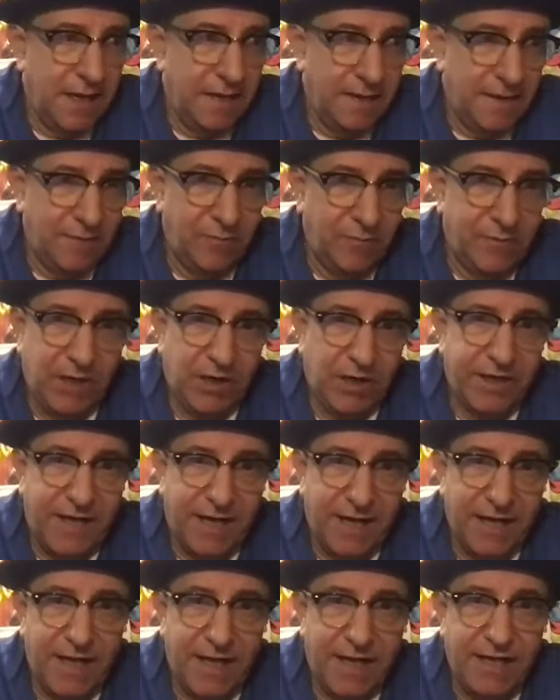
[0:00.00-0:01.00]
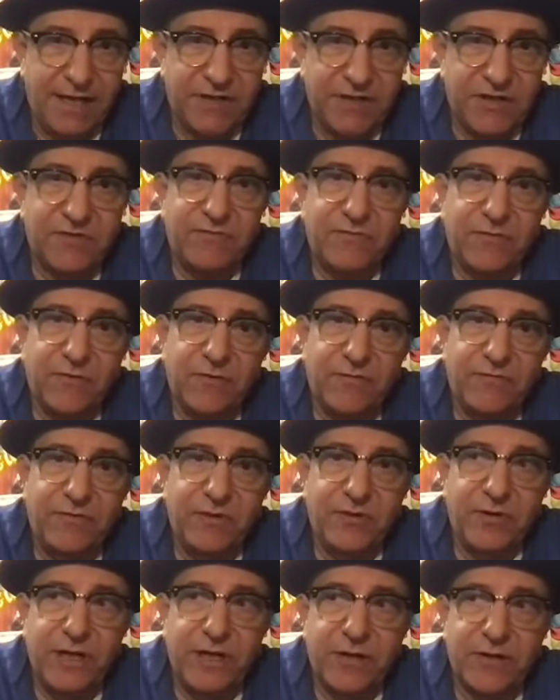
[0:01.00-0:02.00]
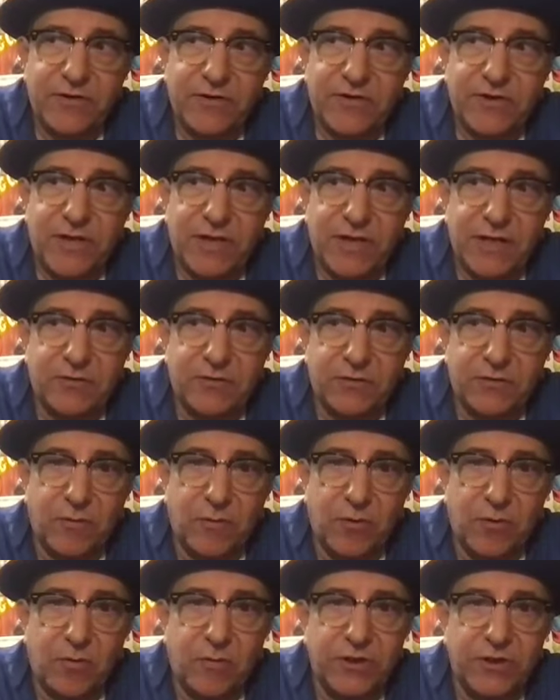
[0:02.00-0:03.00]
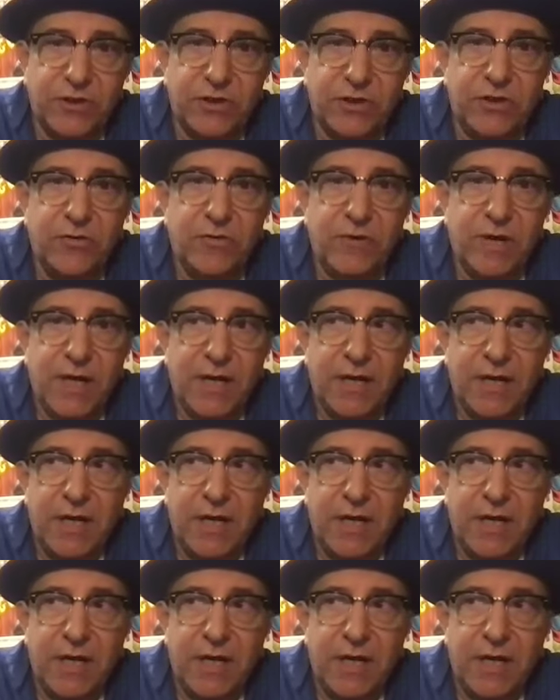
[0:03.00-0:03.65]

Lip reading: then went on hiatus for a few years during World War II,